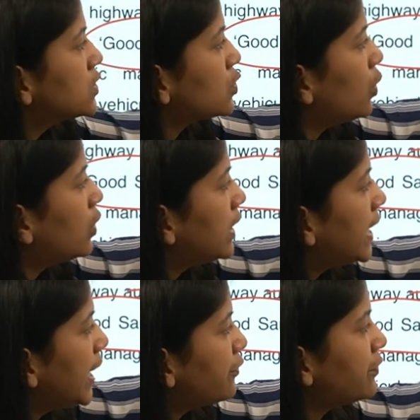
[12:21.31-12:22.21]

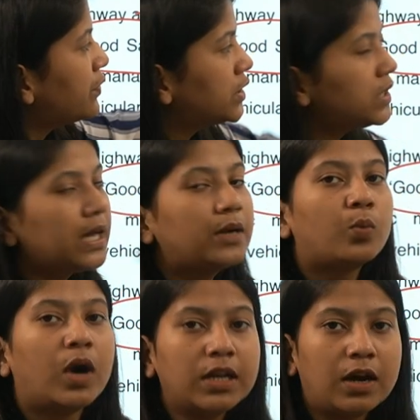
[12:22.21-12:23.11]
so if within
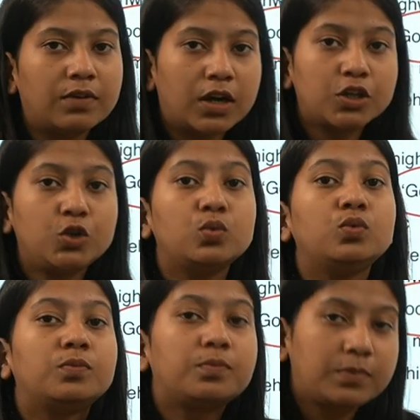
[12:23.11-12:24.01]
that one hour
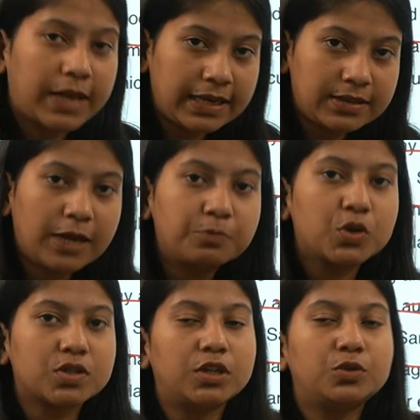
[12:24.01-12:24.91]
you take that
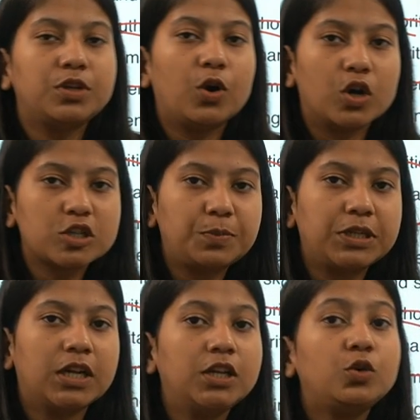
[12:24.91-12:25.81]
person to the
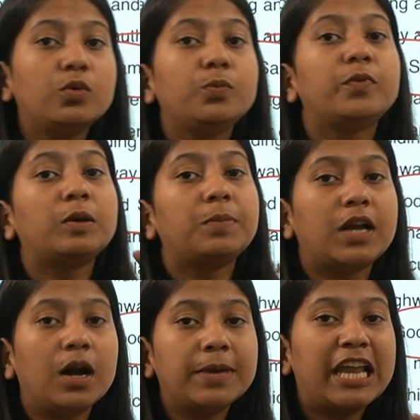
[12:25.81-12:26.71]
hospital, you will
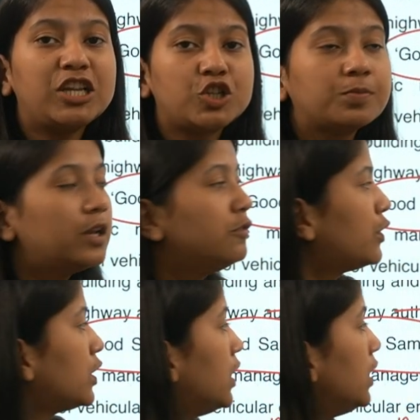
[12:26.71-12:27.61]
become eligible
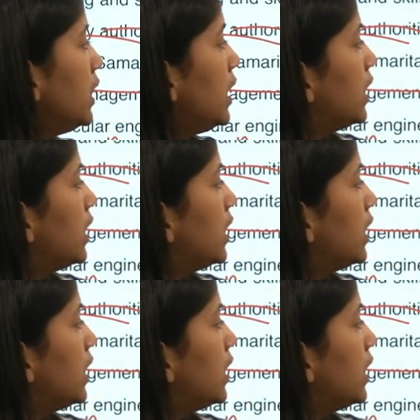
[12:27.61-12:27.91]
for a